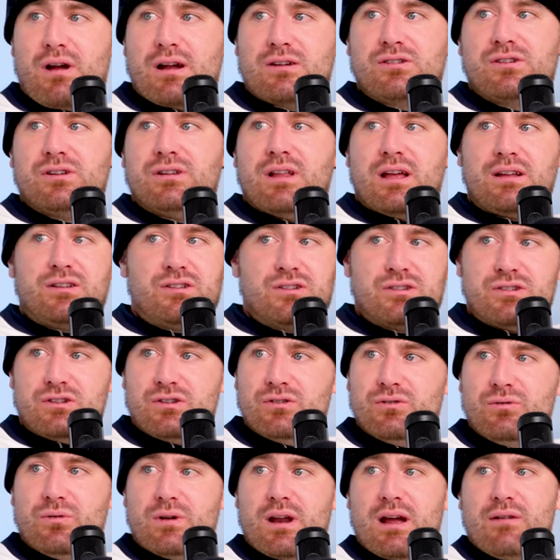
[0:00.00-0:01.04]
you direction. Like
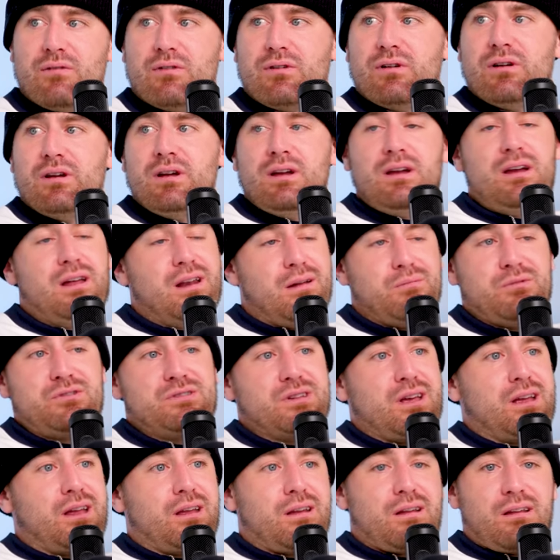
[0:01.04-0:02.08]
just do whatever. And I'm
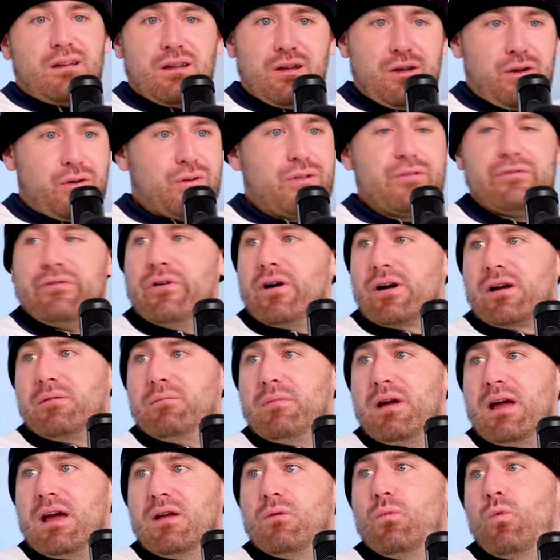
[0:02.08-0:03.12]
just like, you're the
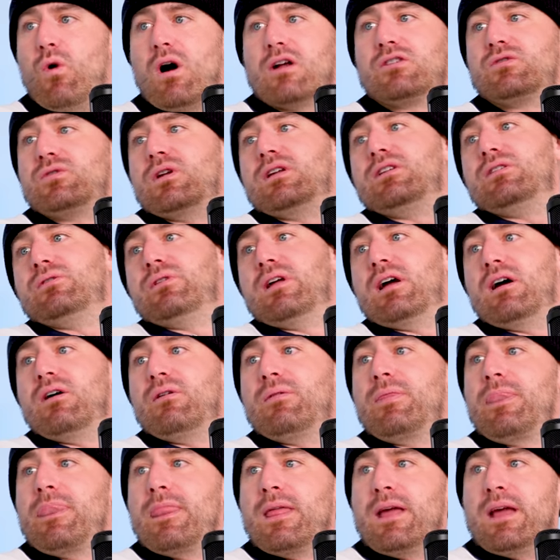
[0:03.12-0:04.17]
fucking man. Watch what I do
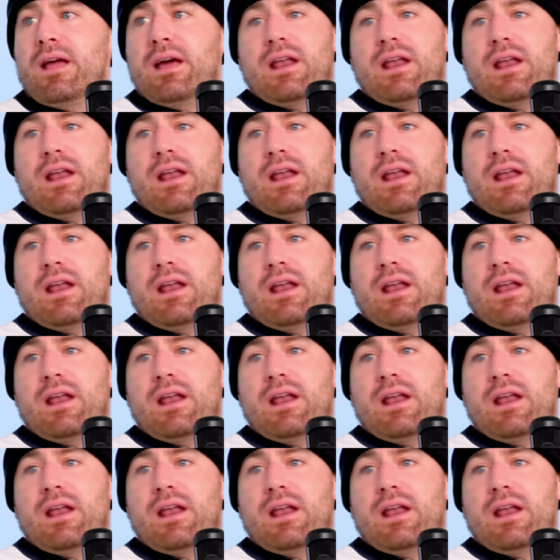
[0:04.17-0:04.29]
now.